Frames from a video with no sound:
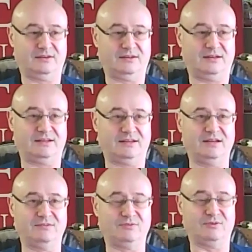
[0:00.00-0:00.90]
again,
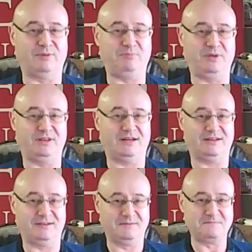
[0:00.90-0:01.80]
repeat that.
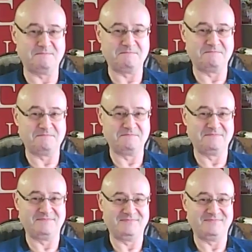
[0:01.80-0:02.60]
If